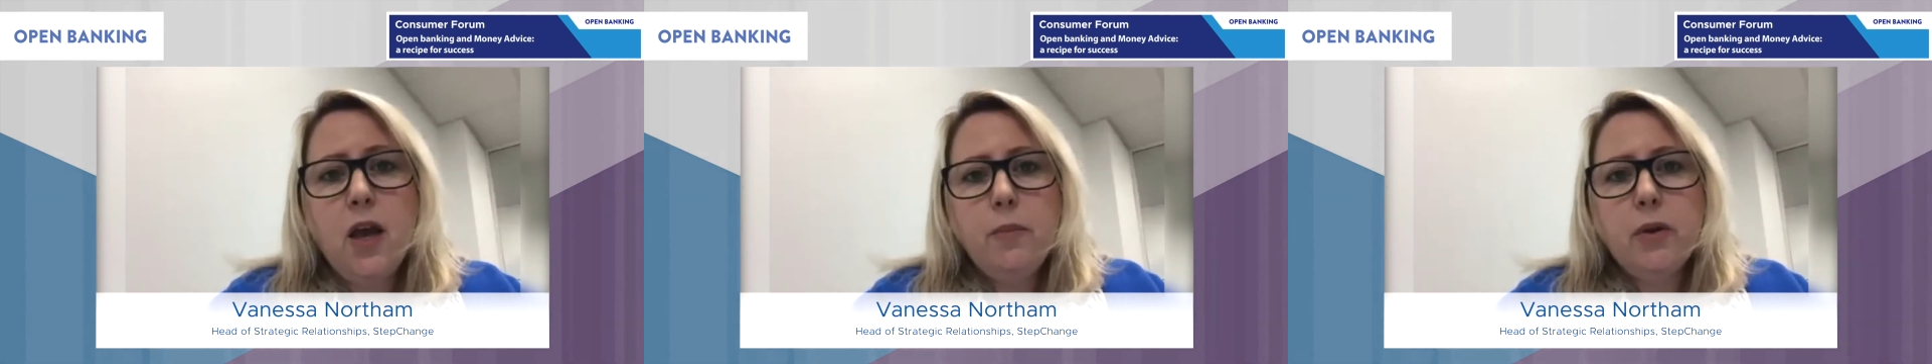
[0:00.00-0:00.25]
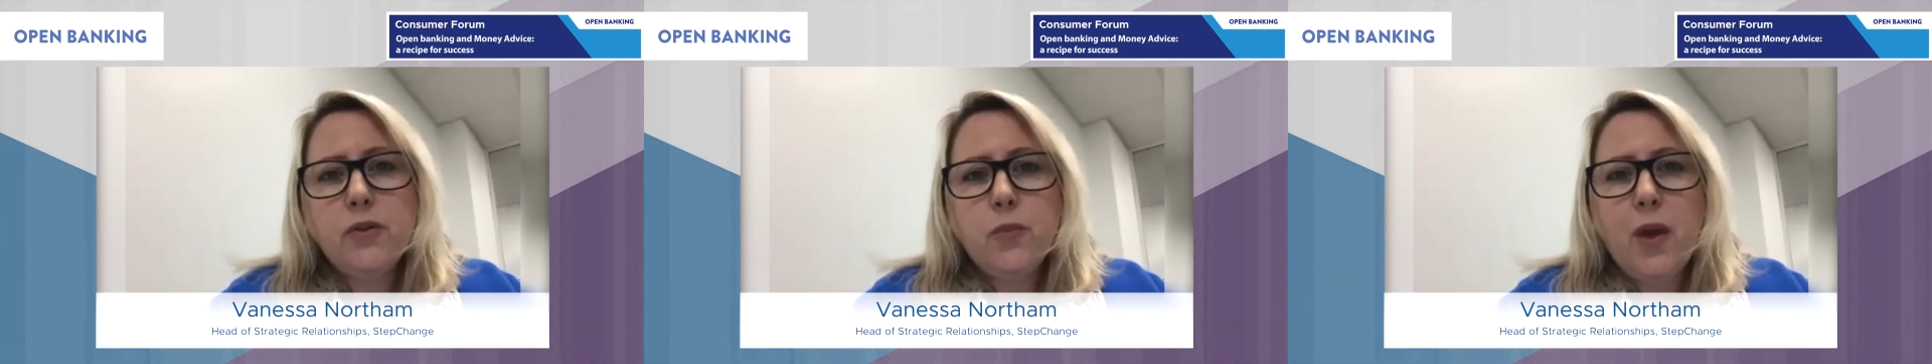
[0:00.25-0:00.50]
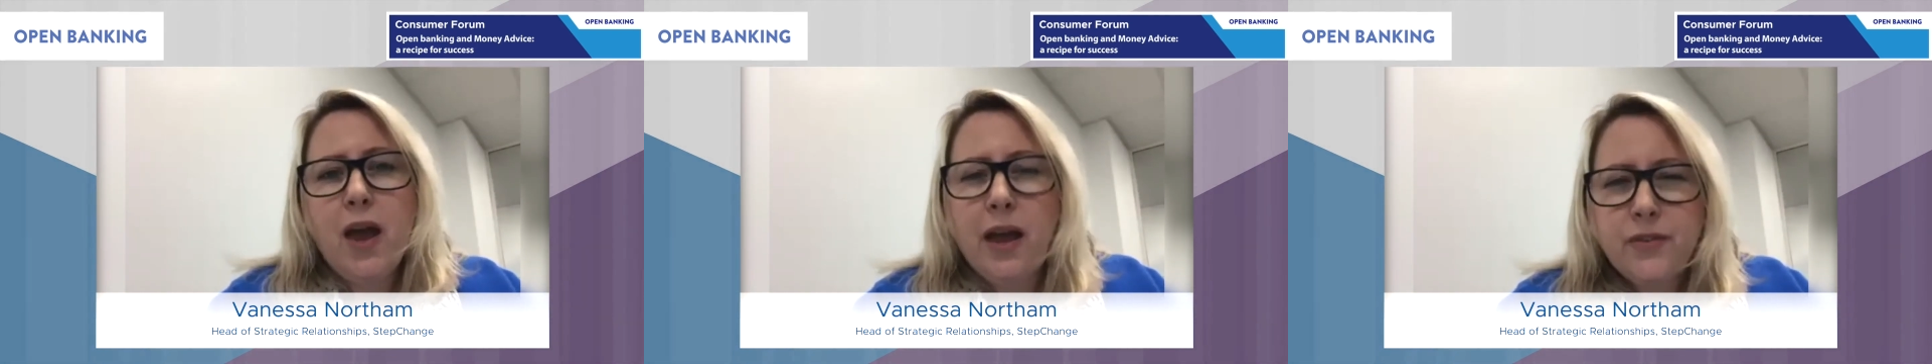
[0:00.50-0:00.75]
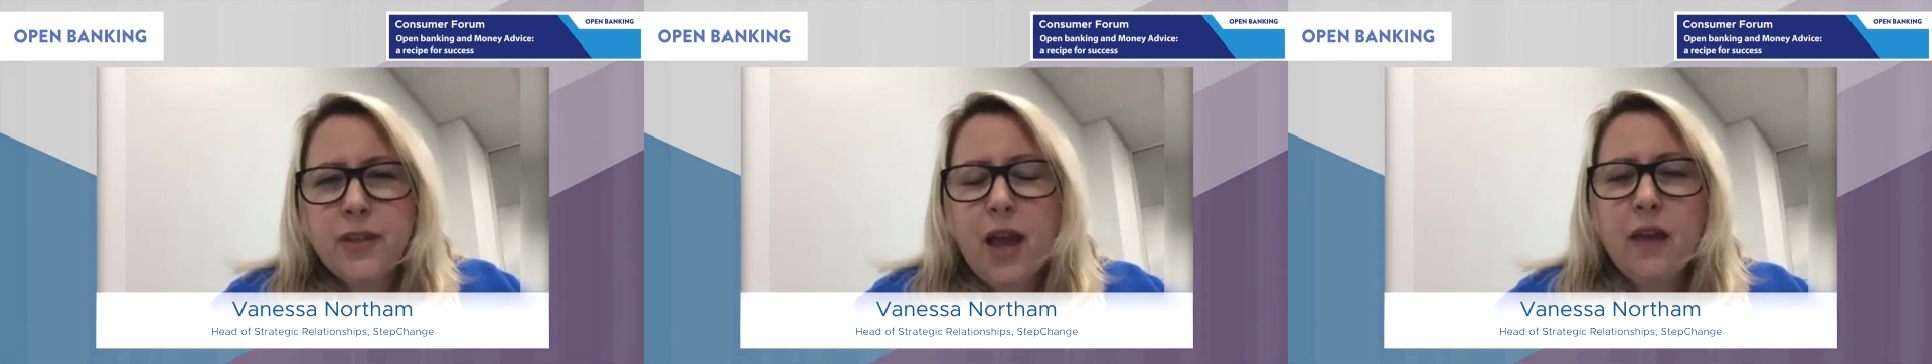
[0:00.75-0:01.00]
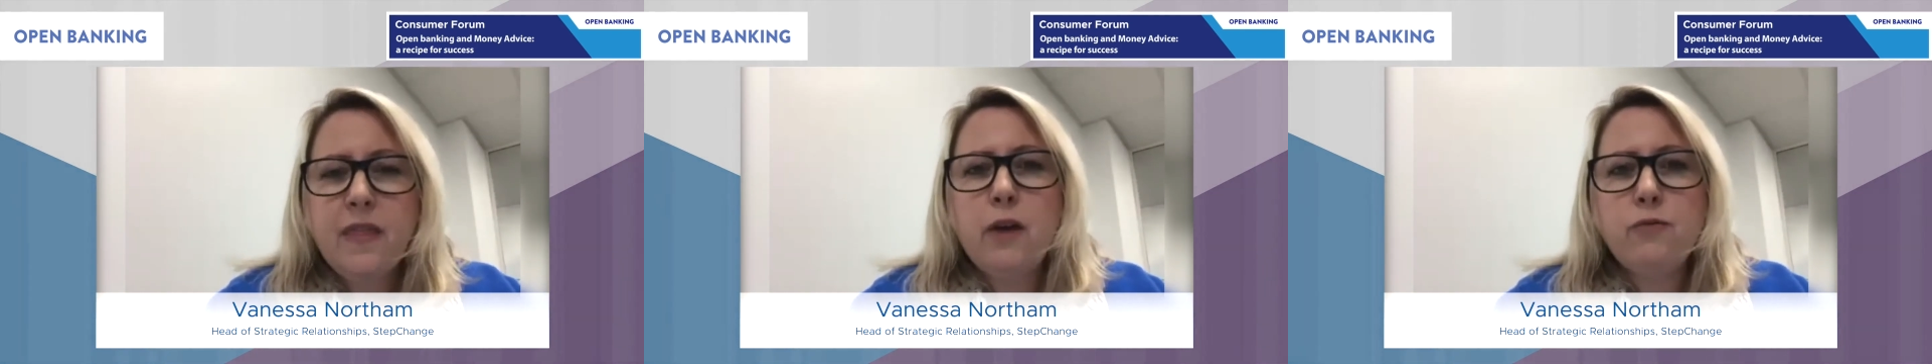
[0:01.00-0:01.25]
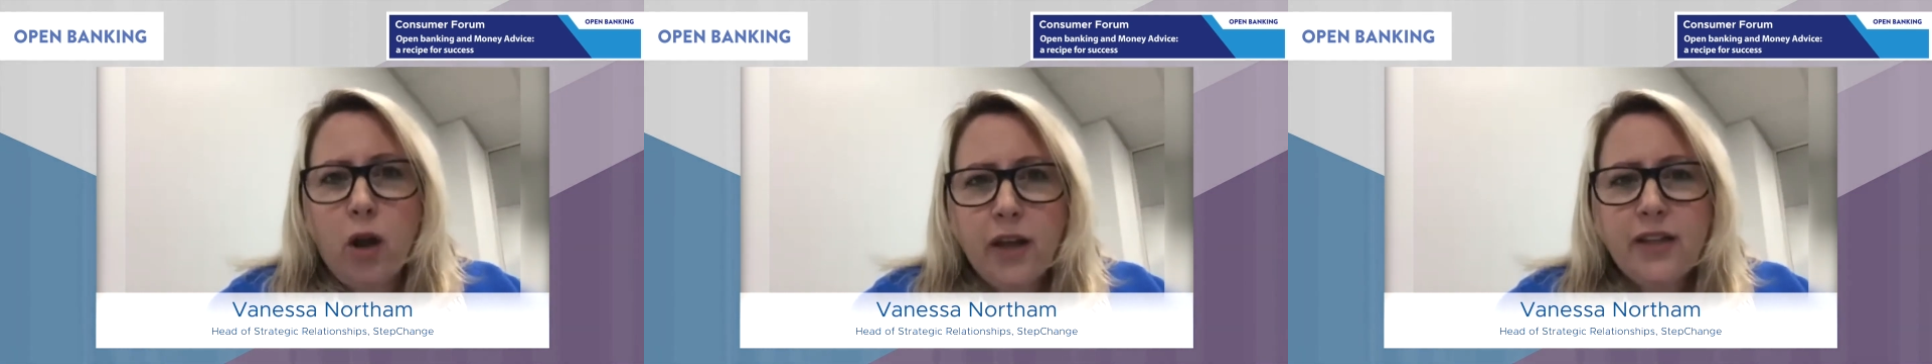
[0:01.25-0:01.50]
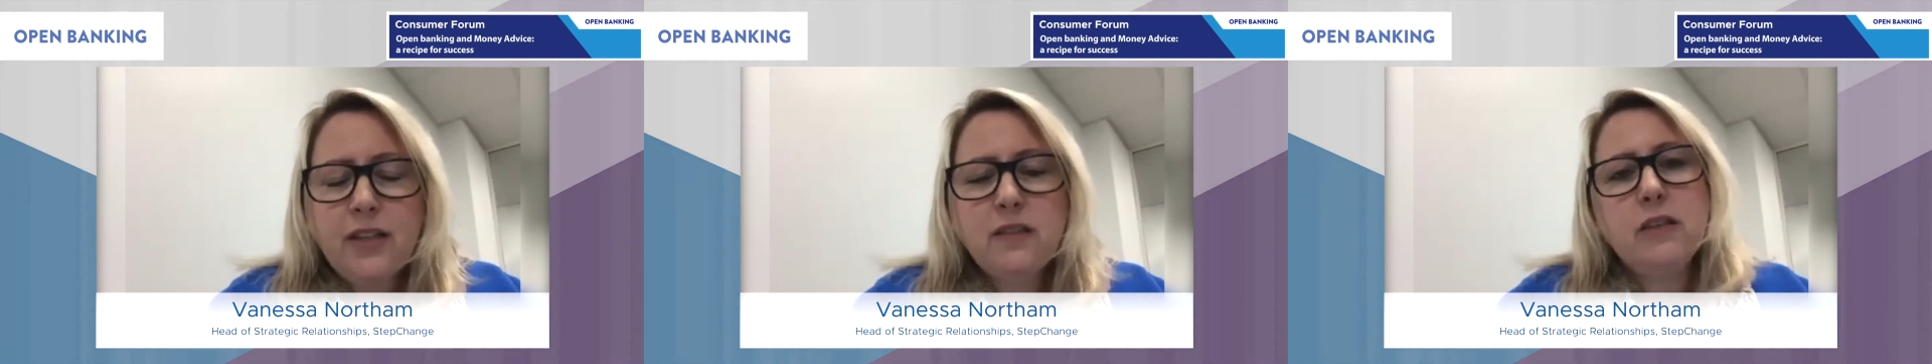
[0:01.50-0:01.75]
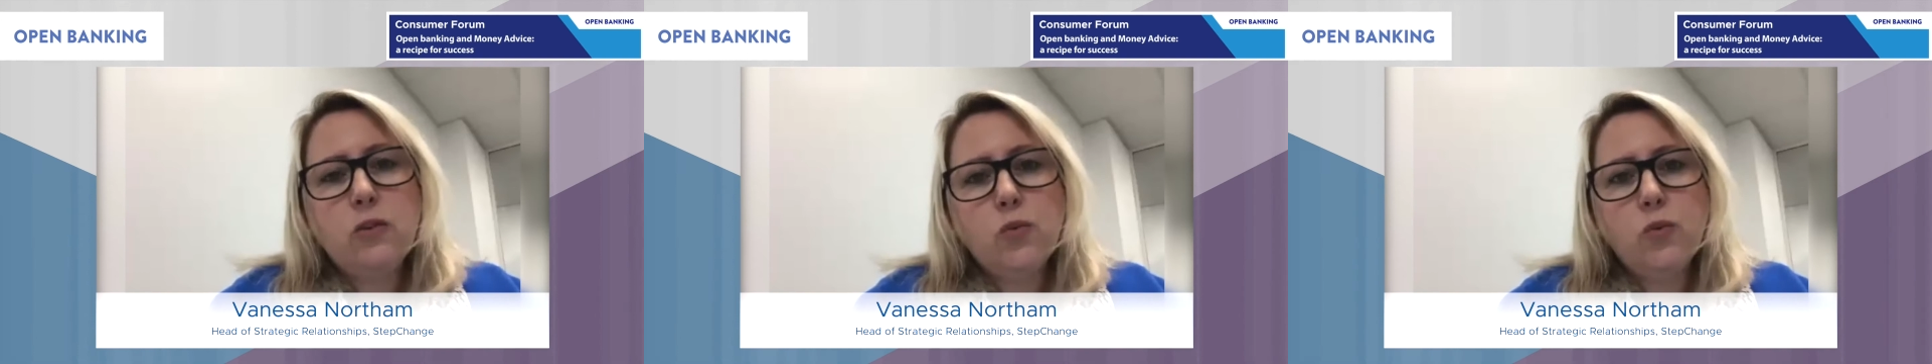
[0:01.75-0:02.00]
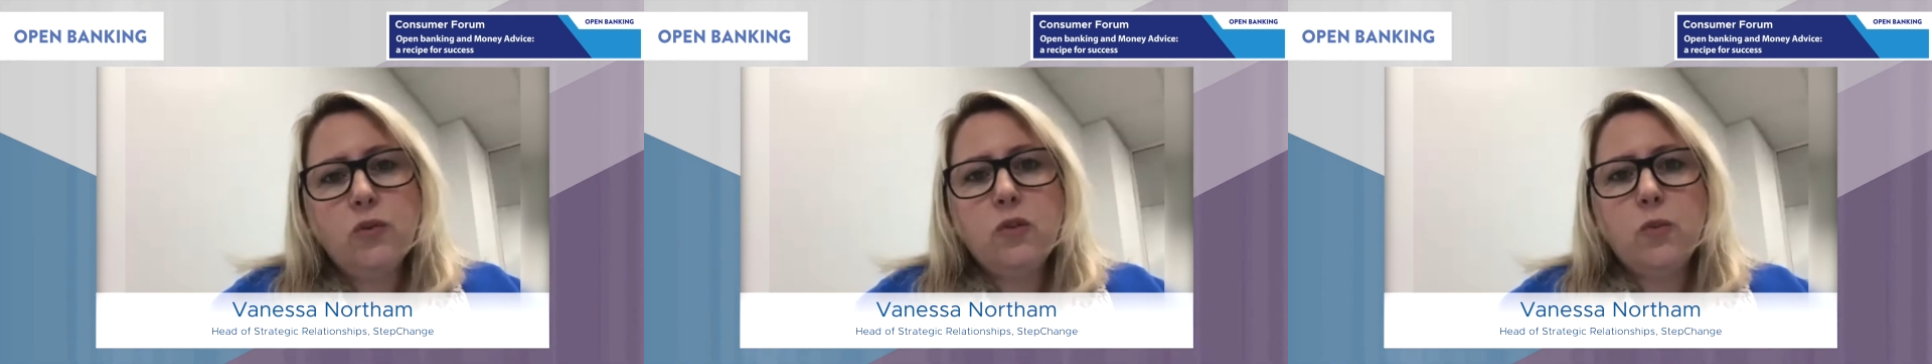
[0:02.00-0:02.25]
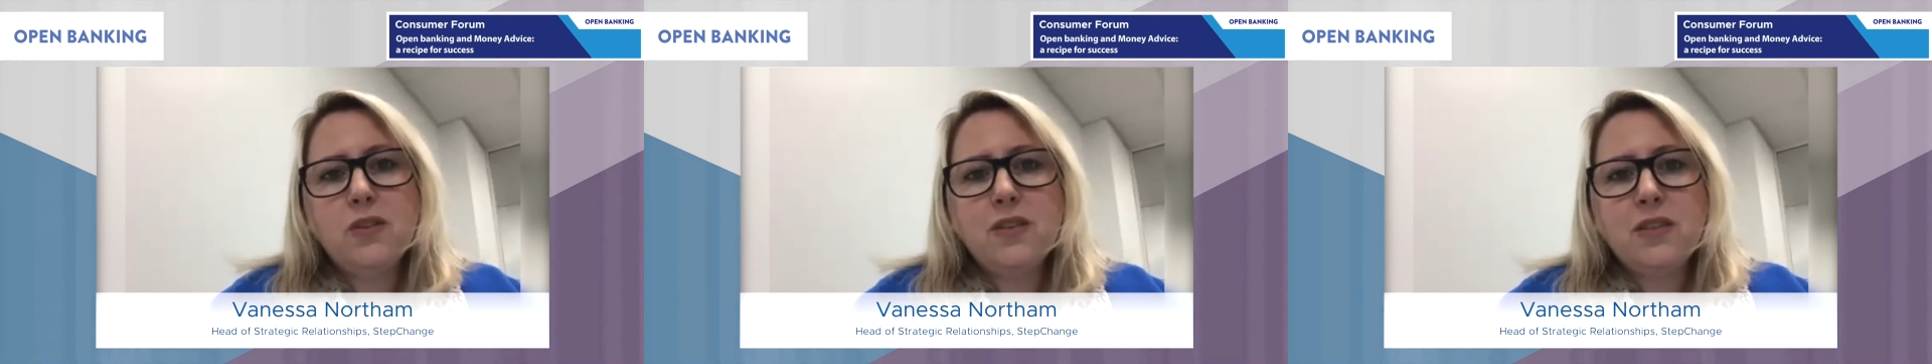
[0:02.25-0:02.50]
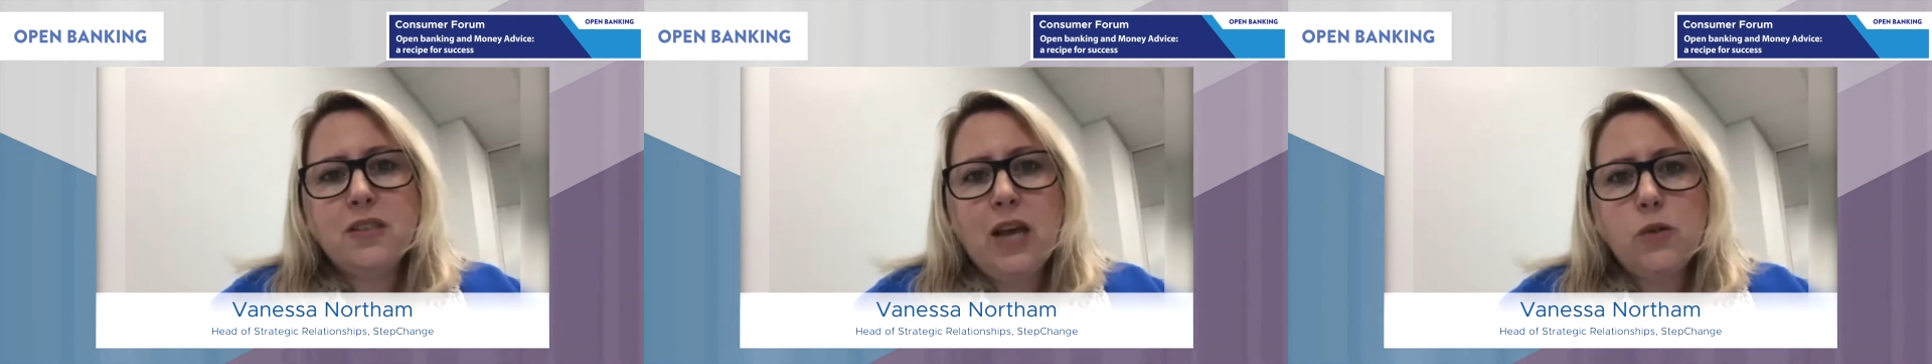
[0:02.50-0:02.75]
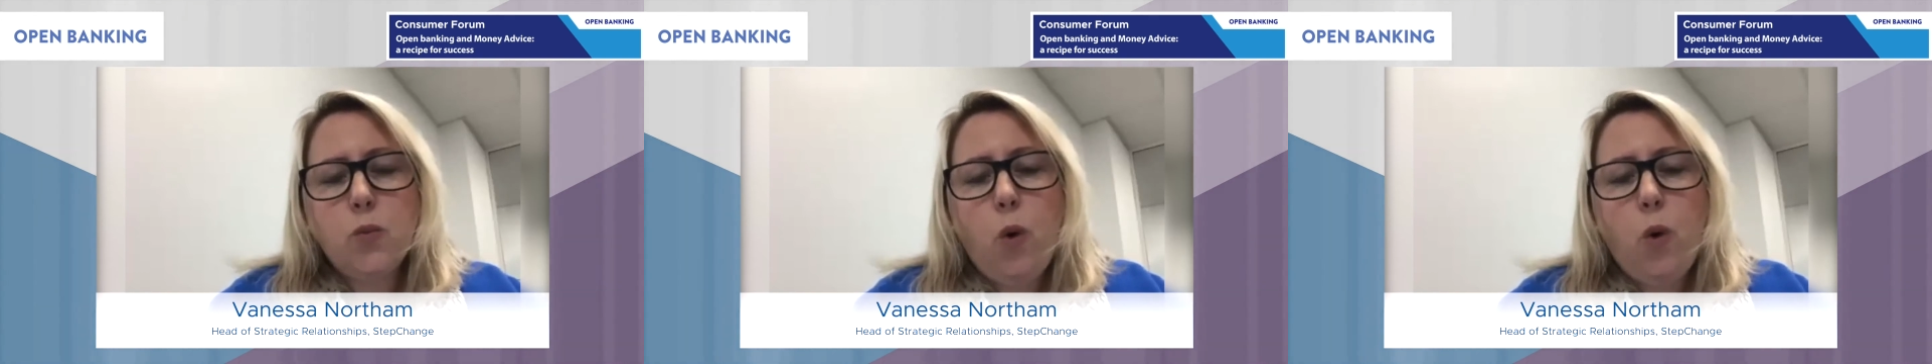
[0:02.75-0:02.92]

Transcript: because we have to get that right in order to understand